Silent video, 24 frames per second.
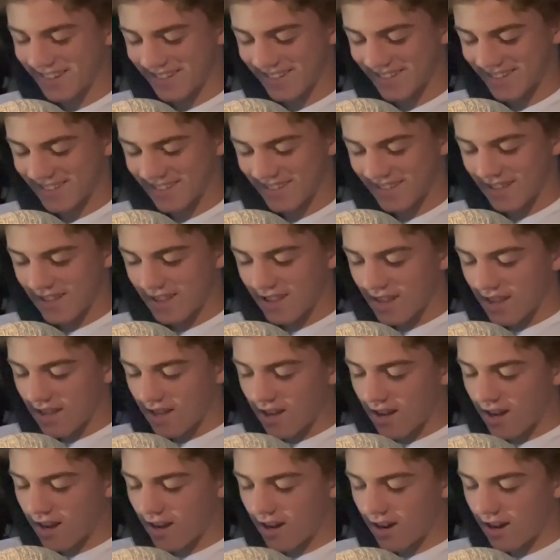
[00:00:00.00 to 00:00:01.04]
what it
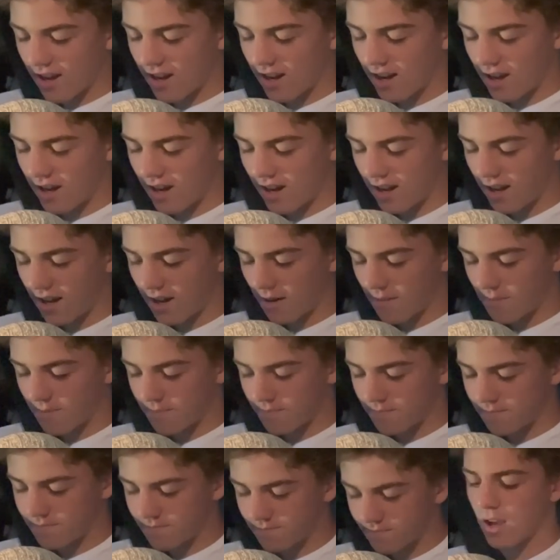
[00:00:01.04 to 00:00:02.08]
do?
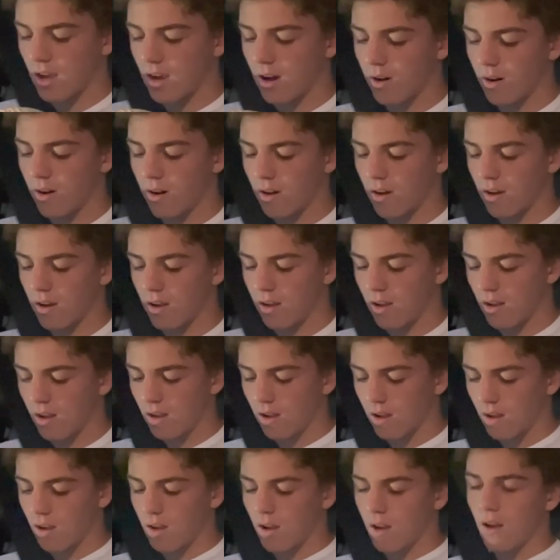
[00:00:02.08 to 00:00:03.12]
Um. it's on your mind,
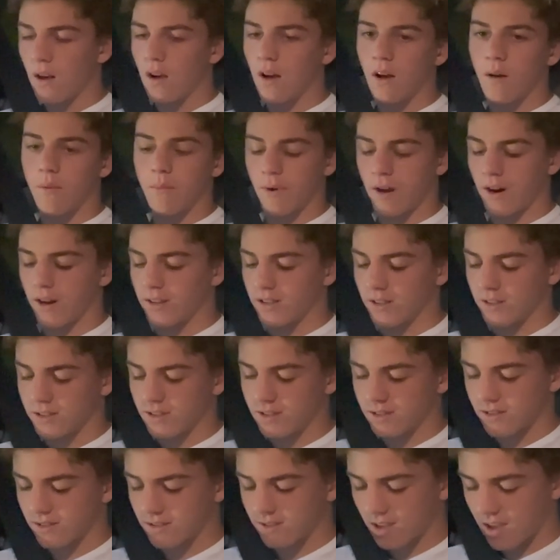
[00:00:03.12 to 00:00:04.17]
buddy? Maryland.
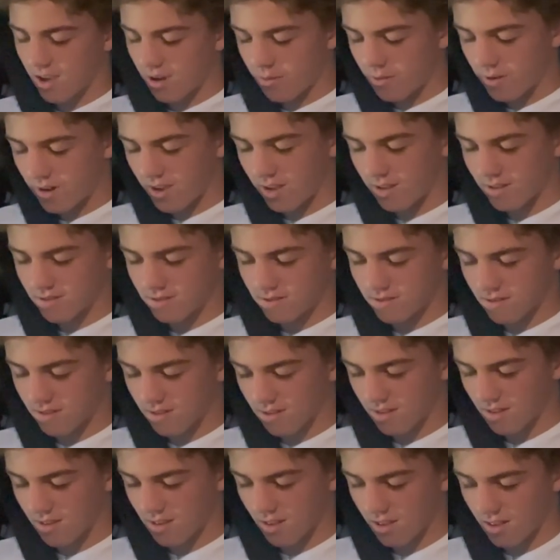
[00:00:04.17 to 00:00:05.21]
Can't wait.
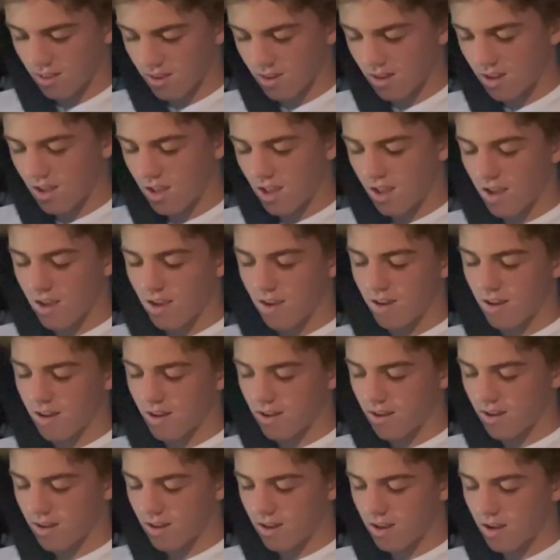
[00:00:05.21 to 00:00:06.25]
Is there a
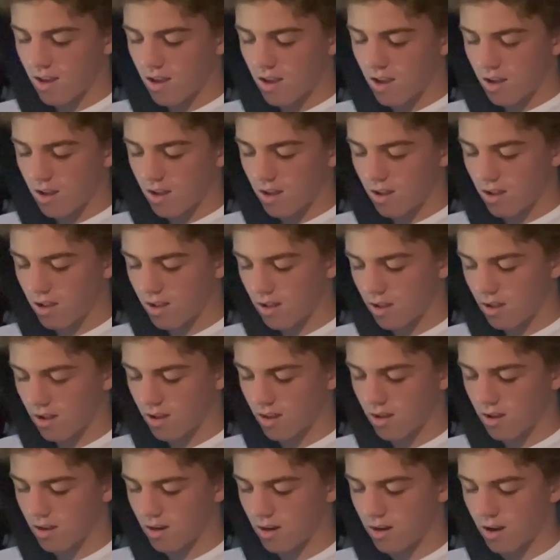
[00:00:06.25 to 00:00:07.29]
song Maryland on my
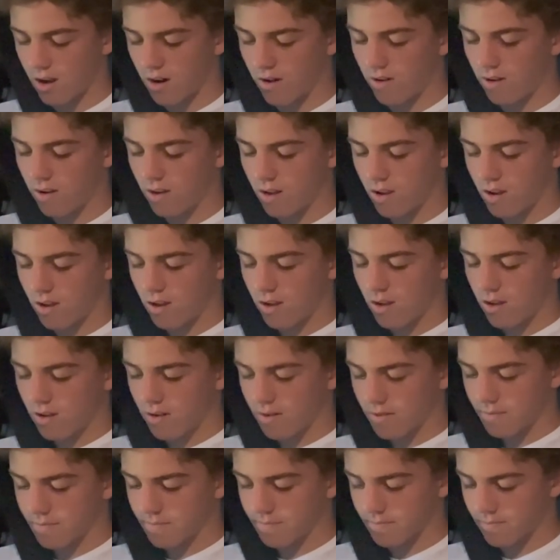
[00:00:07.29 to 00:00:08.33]
mind? No. Oh.
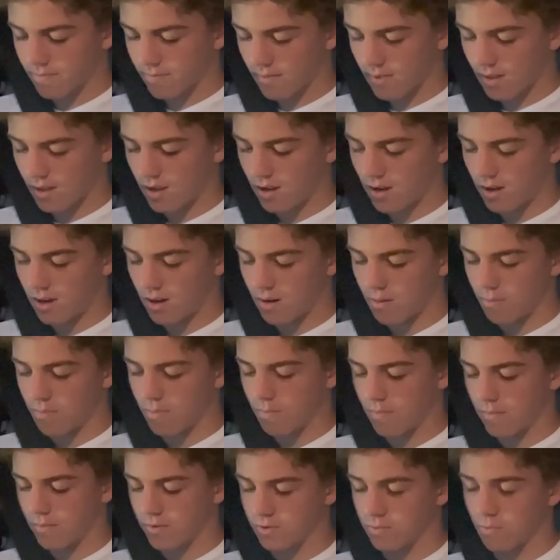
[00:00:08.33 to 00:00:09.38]

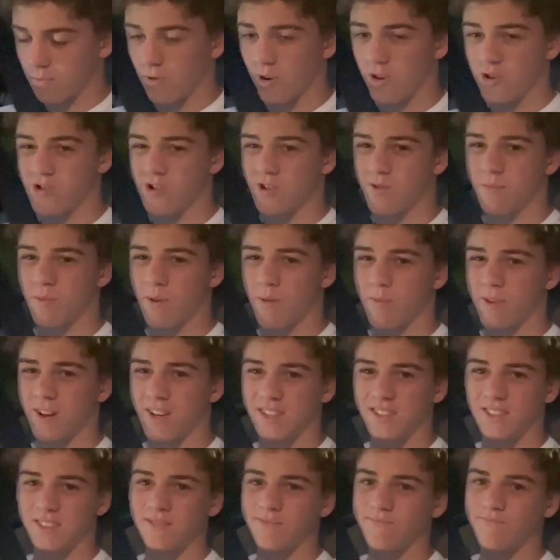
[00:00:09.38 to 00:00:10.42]
Um, there's murder on my
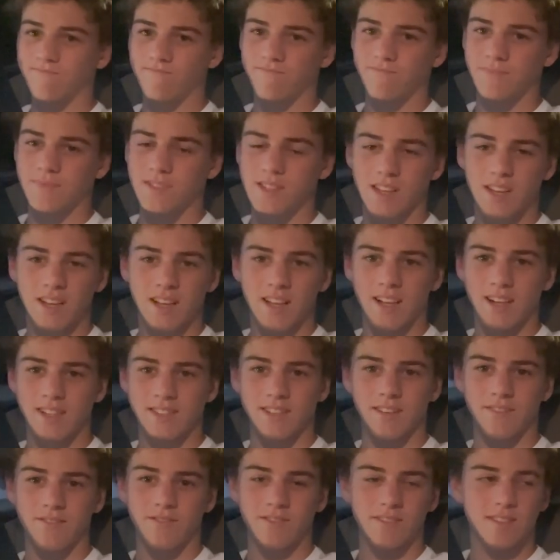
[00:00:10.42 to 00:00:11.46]
mind. Oh my gosh,
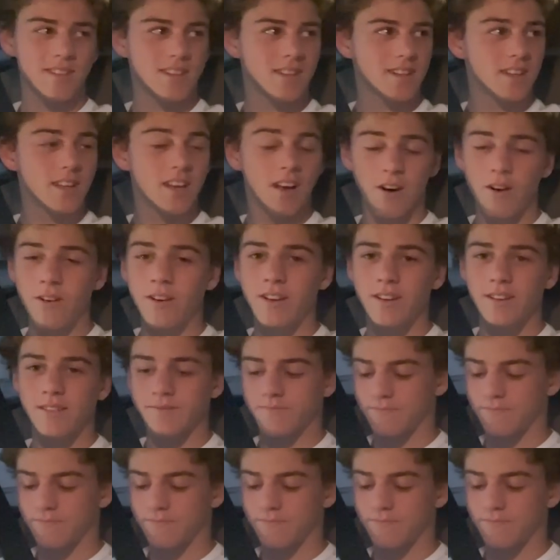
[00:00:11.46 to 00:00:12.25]
that's a song? Oh yeah.